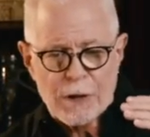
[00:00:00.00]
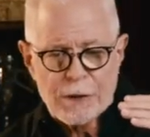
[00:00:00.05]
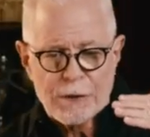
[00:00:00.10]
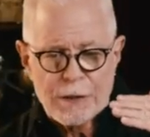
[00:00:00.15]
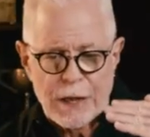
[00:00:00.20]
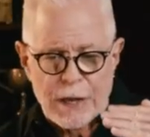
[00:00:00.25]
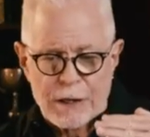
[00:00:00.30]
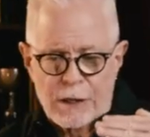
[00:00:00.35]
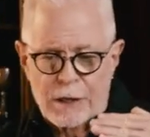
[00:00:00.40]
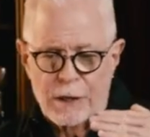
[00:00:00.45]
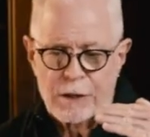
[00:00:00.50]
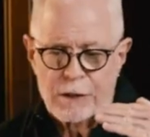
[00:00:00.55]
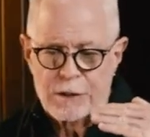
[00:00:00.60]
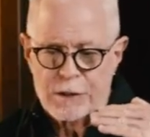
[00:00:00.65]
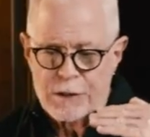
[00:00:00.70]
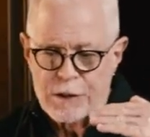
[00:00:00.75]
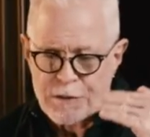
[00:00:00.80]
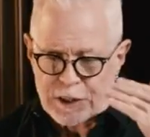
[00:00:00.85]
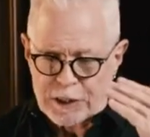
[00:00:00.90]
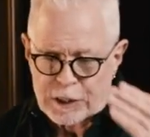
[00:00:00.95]

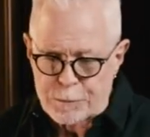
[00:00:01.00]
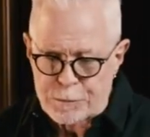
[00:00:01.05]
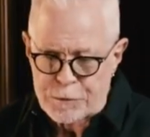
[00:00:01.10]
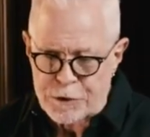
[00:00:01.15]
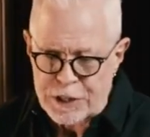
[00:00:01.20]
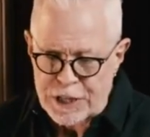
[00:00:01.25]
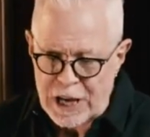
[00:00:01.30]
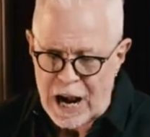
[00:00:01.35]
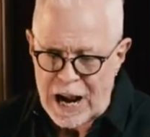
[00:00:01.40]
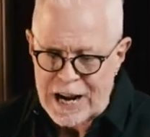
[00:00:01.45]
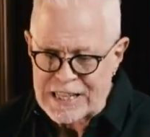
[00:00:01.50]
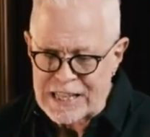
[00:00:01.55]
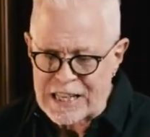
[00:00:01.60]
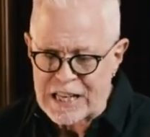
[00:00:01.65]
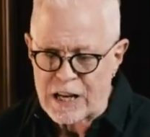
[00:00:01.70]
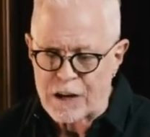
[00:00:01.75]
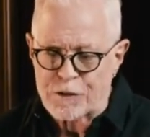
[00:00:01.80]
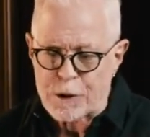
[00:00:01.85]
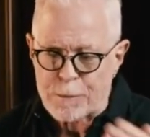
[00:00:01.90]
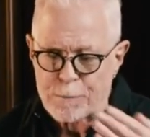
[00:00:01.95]
that developed the
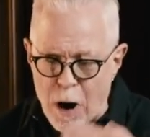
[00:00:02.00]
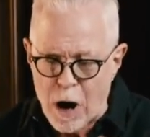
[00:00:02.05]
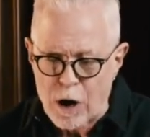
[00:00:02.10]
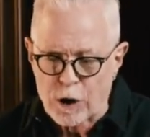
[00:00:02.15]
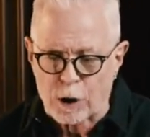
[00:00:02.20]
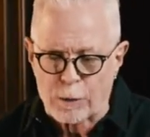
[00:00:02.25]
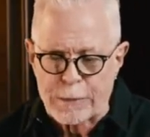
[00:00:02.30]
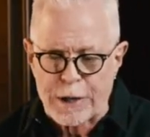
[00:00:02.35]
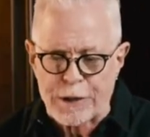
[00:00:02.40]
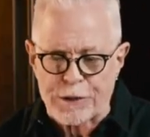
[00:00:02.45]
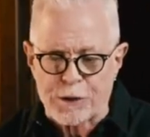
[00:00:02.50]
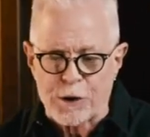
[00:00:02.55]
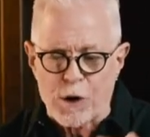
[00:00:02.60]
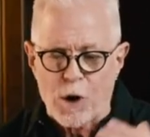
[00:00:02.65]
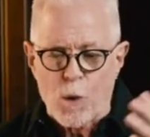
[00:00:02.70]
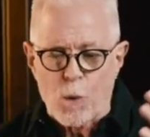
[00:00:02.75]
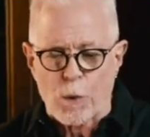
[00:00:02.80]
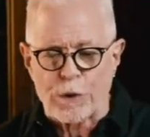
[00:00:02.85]
idea of the monomyth,